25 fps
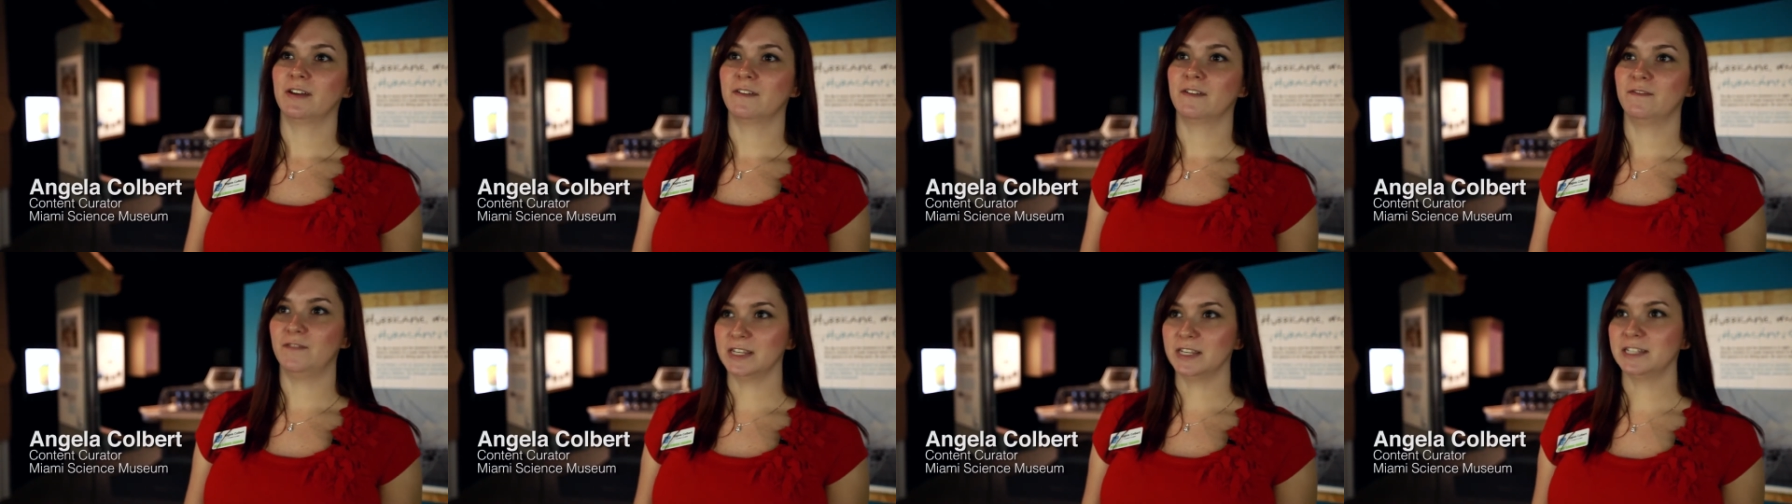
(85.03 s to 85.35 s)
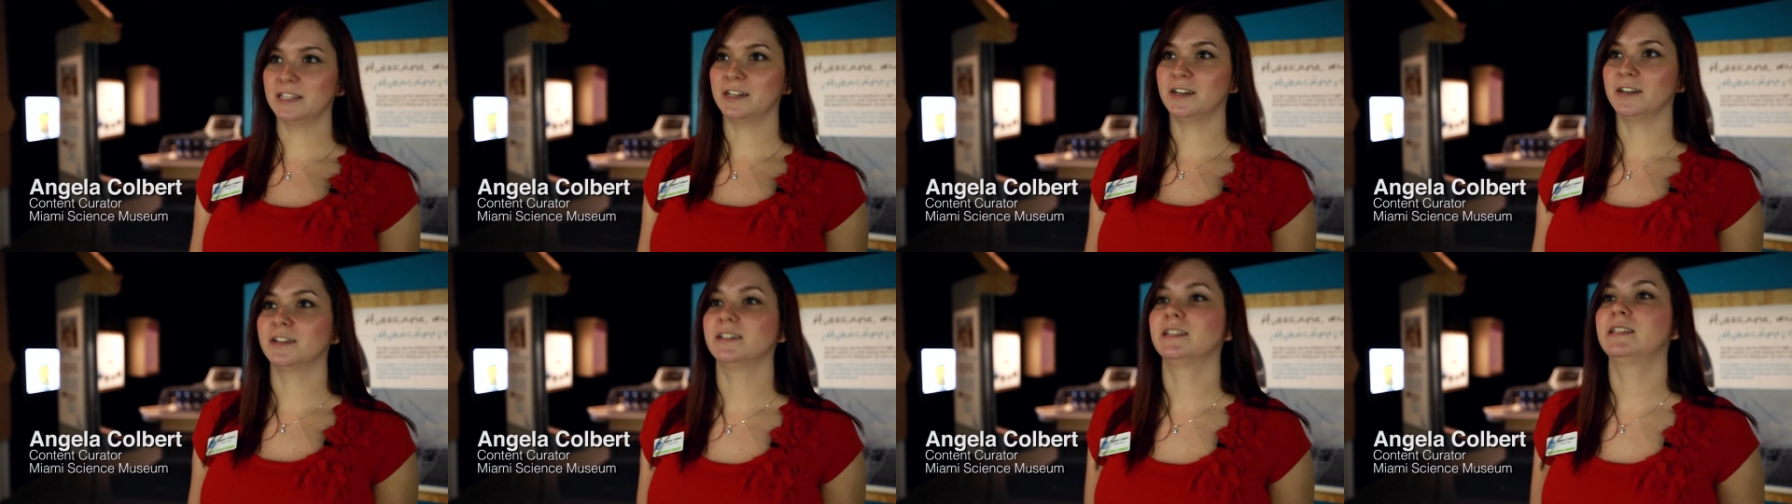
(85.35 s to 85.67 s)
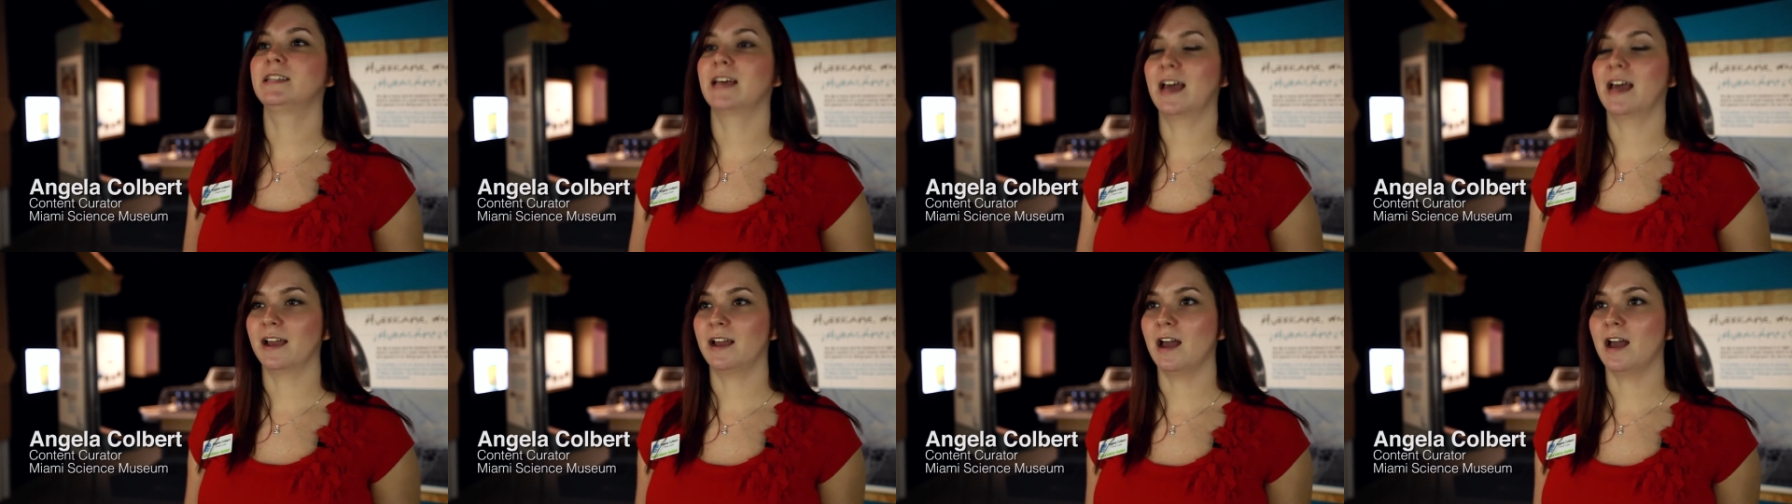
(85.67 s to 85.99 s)
visitors
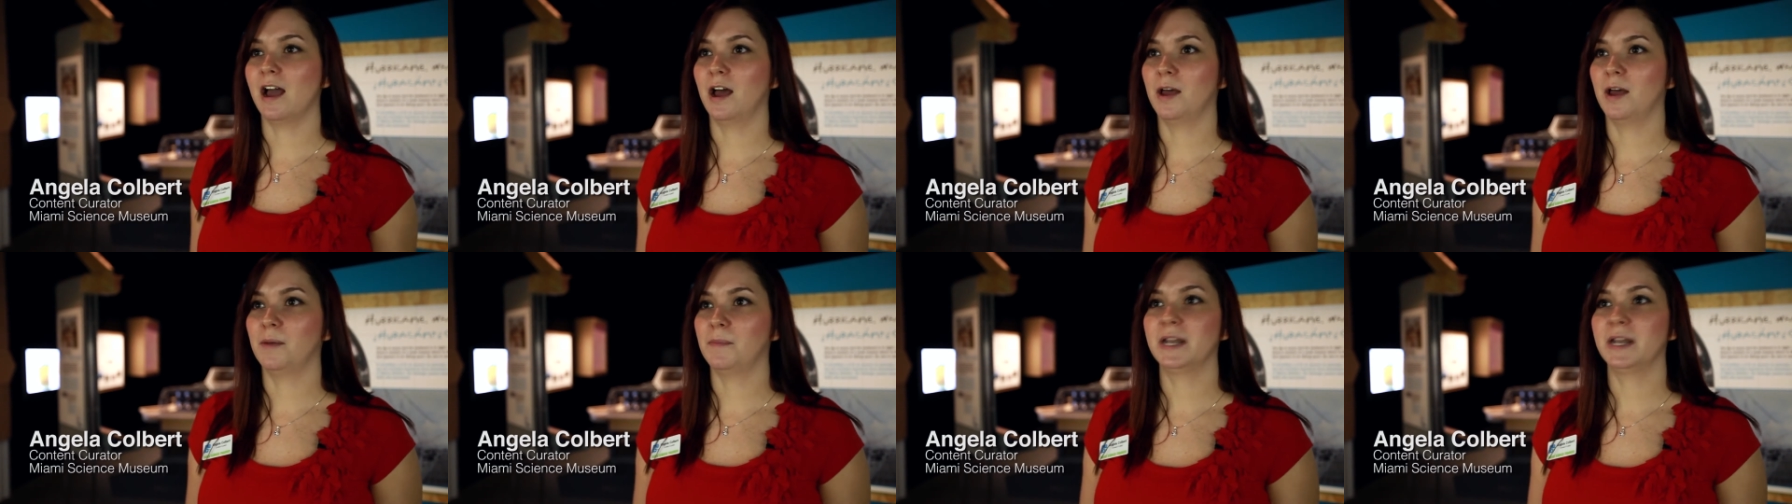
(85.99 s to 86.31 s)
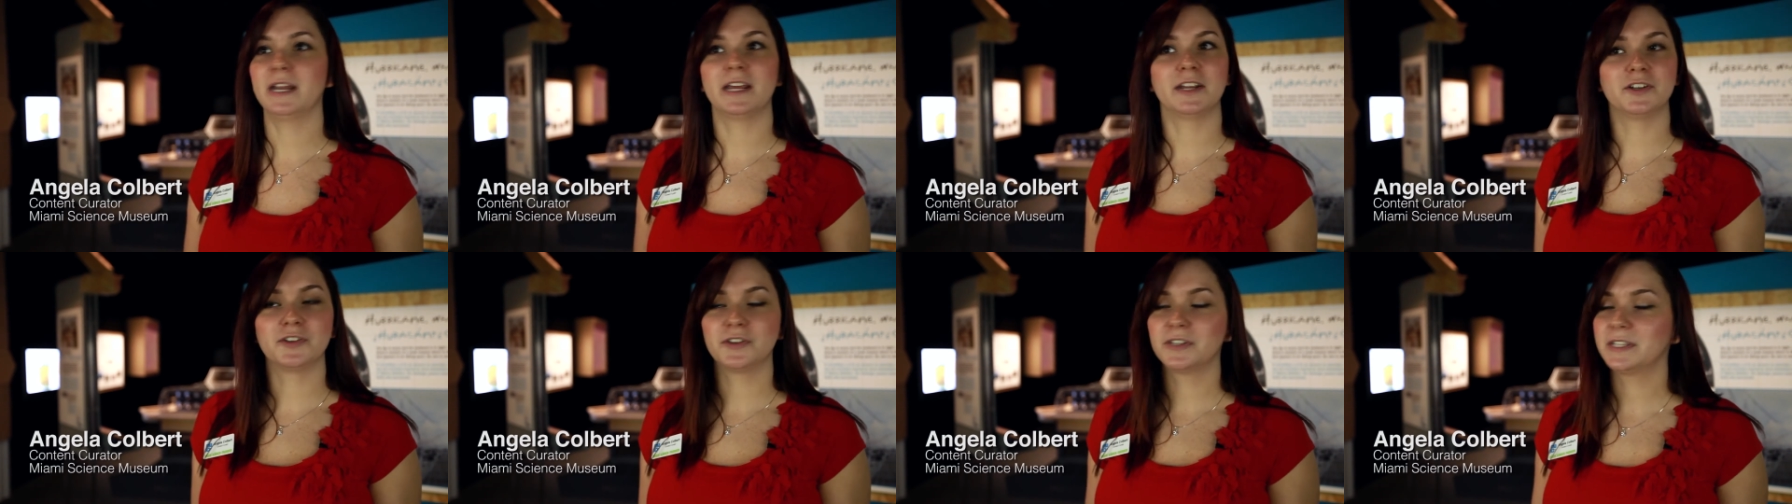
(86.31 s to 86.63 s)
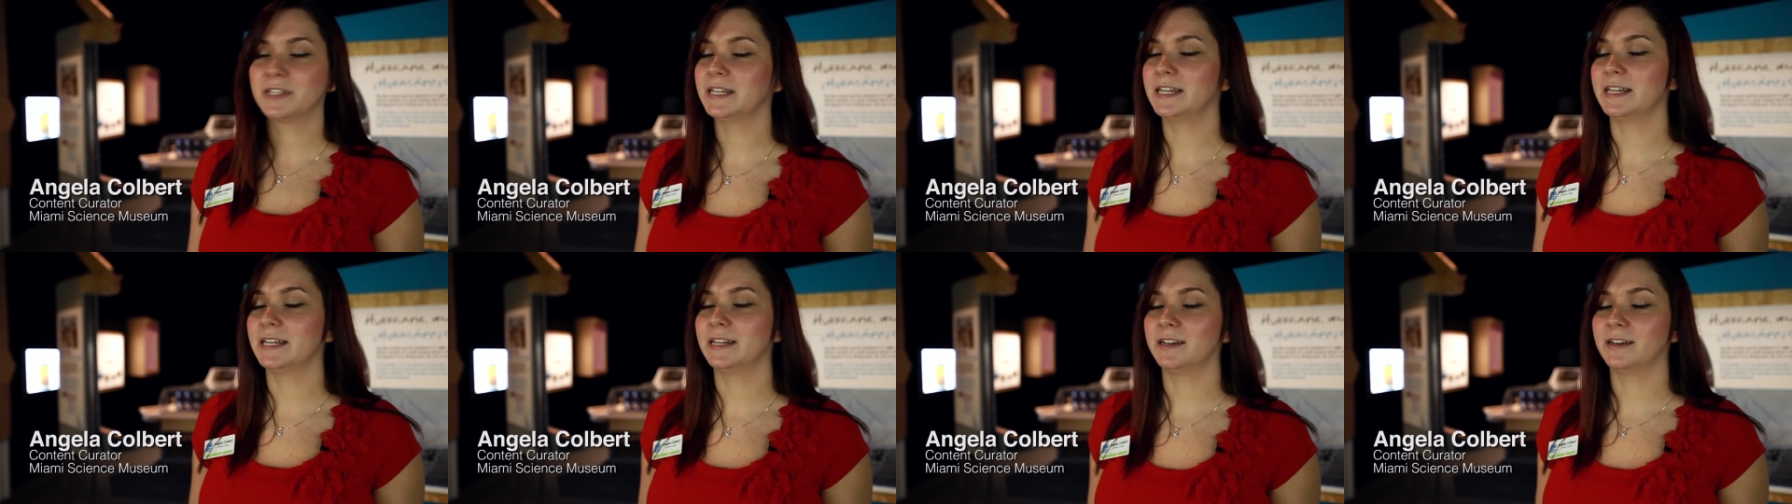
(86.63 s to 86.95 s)
that come and
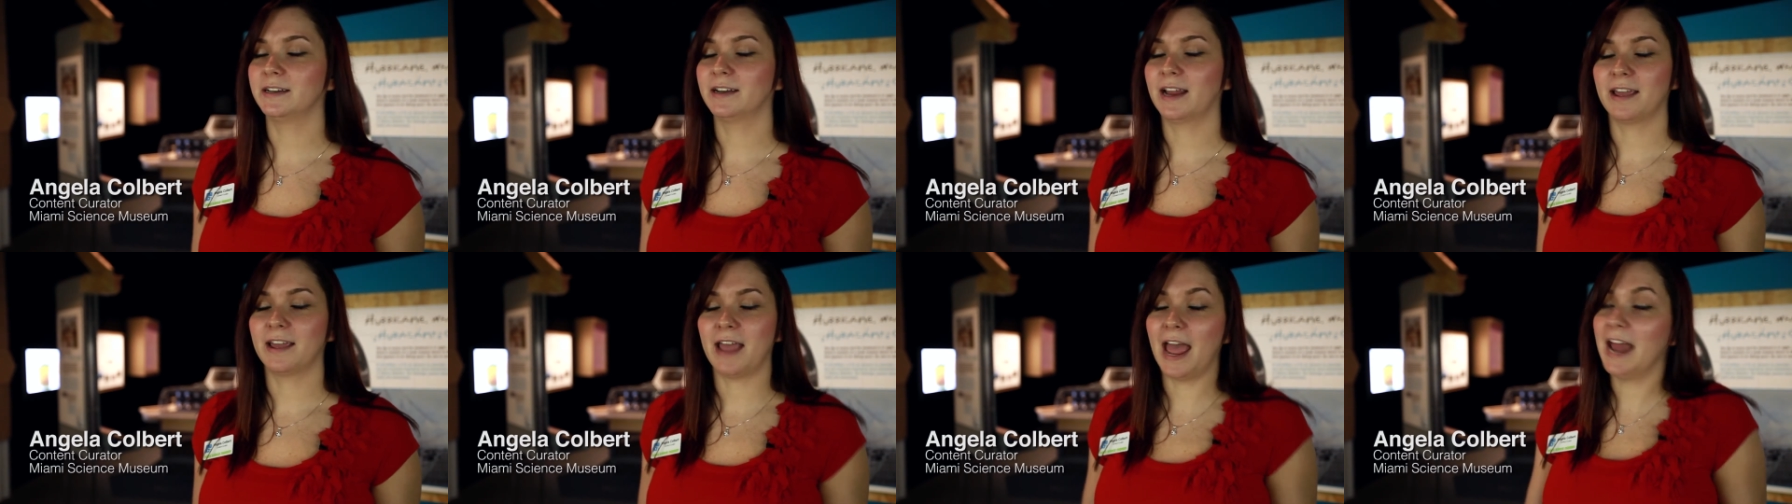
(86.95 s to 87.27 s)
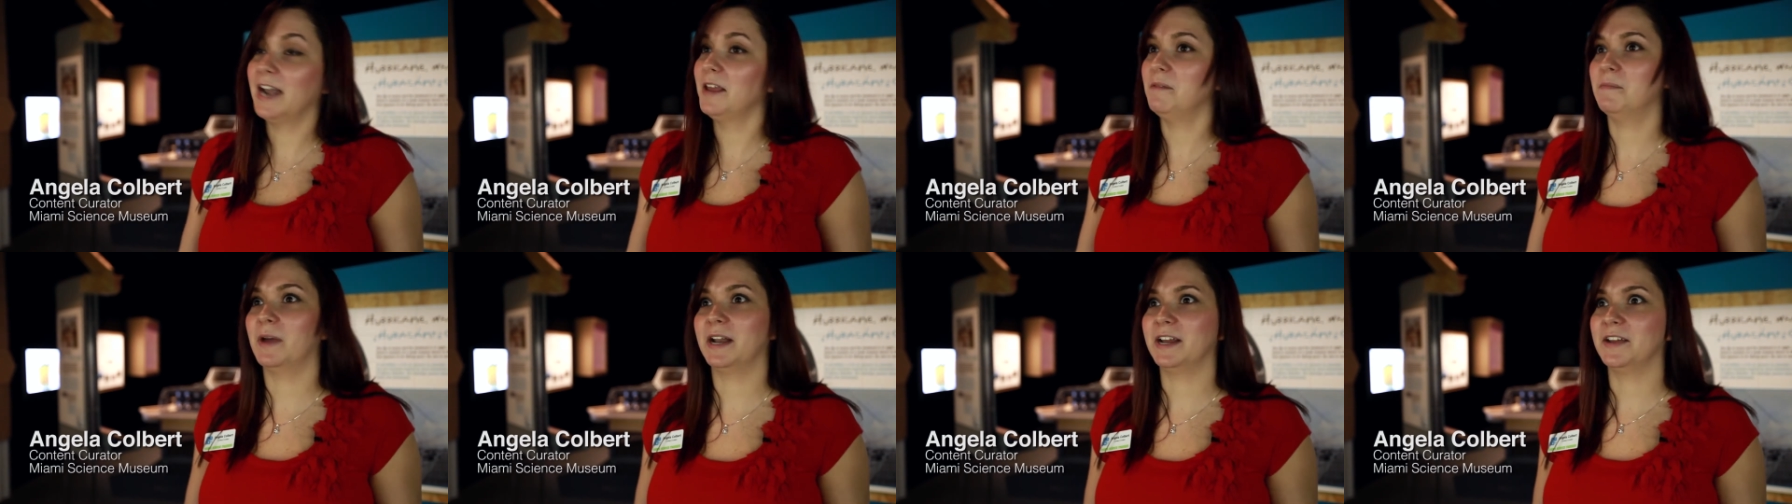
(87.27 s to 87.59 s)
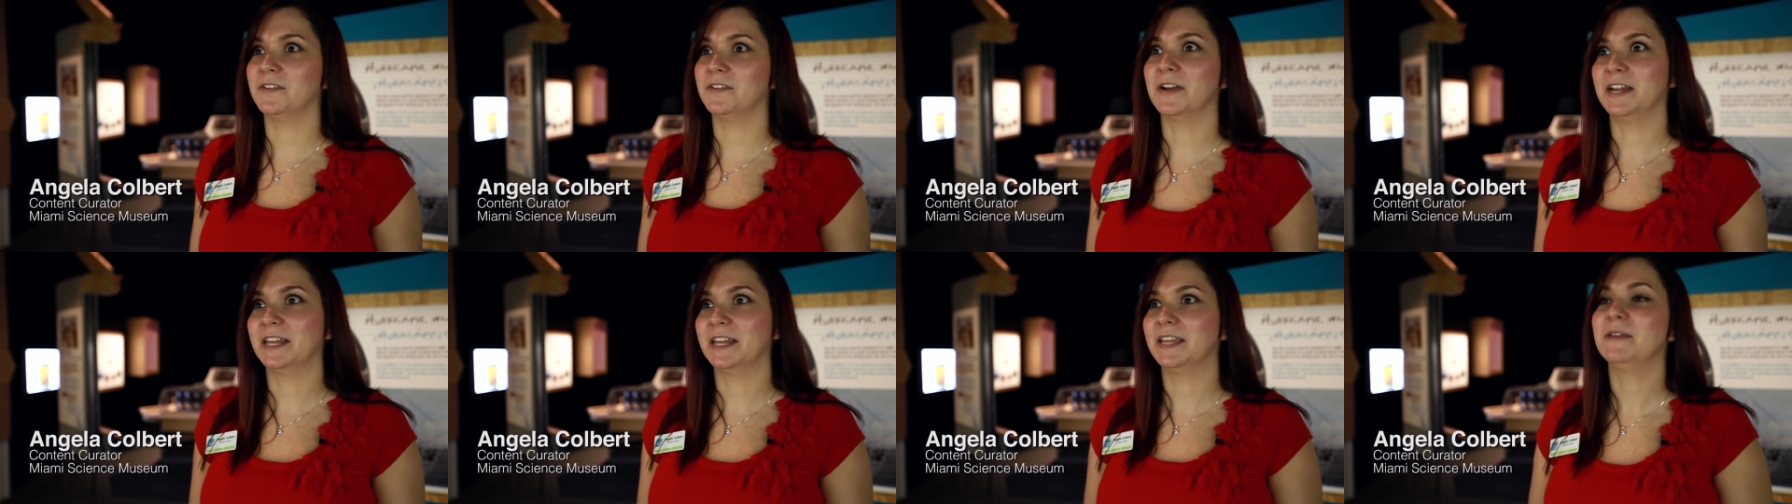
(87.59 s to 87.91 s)
interested, anybody
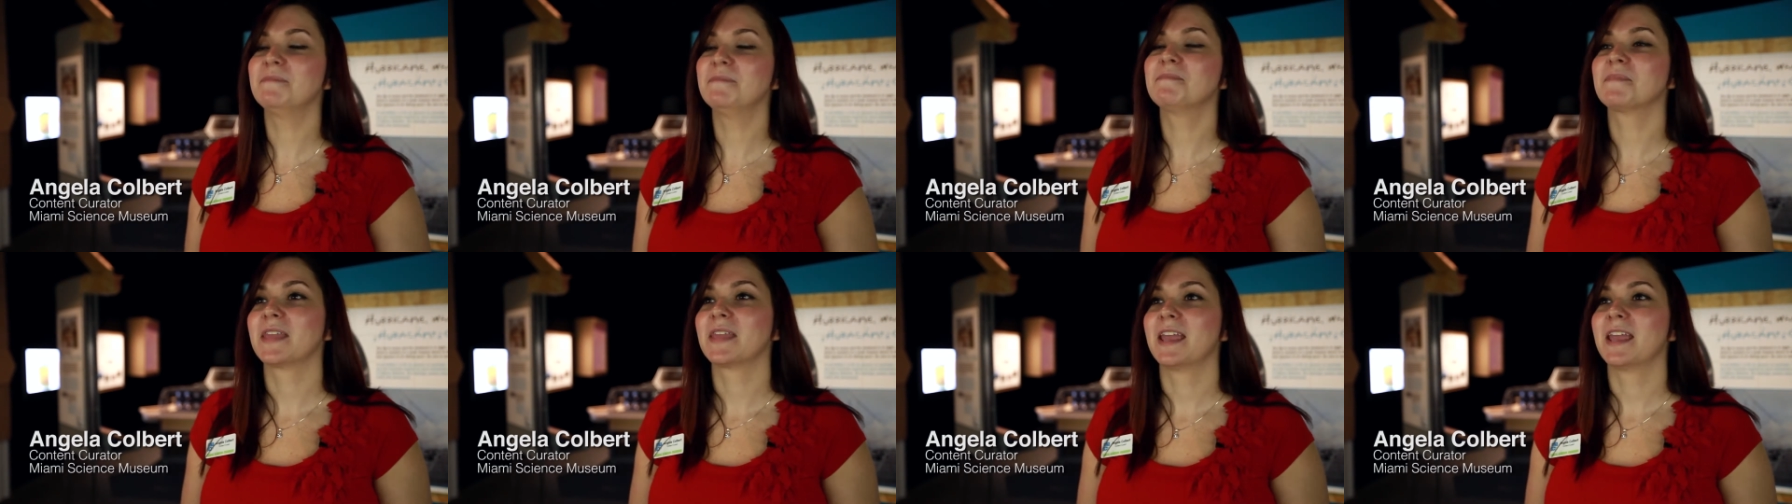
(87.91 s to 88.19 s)
really,